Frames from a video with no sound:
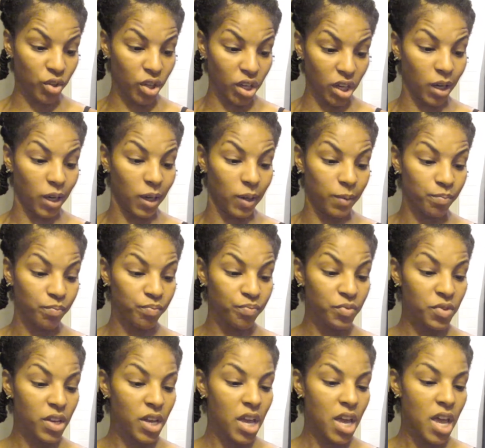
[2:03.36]
good.
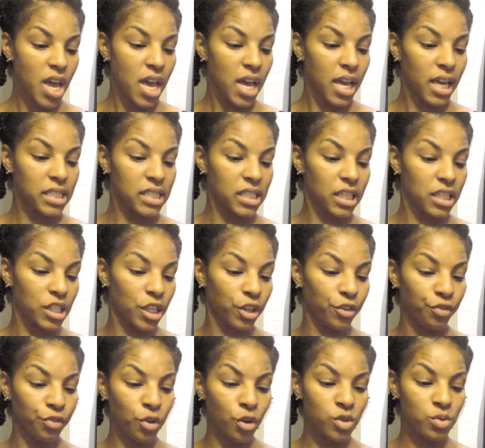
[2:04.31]
It says
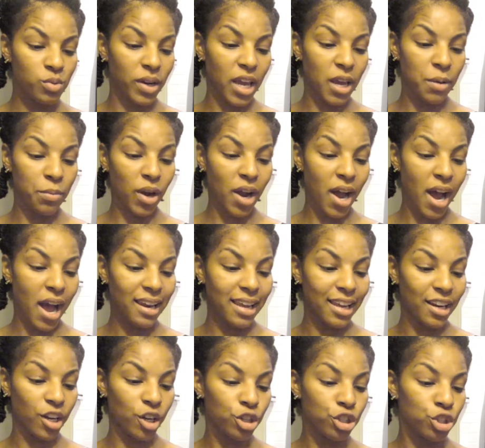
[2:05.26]
infused with apricot
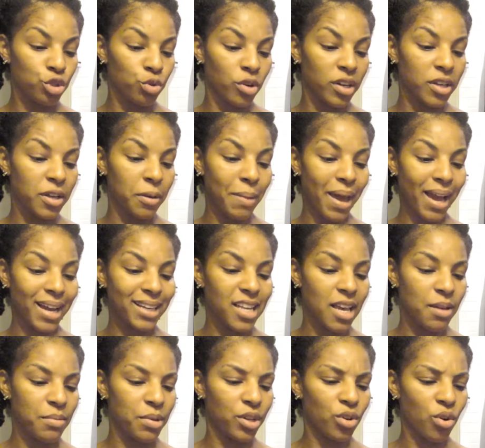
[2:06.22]
and Australian
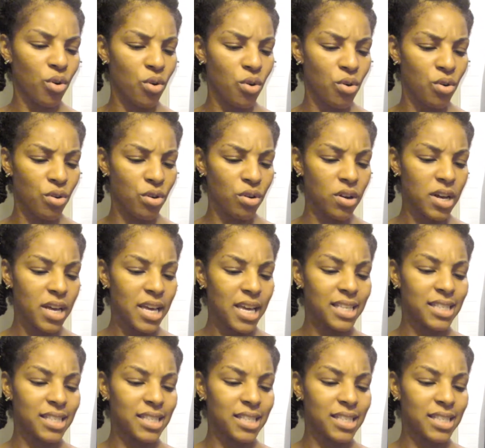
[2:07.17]
macadamia oil.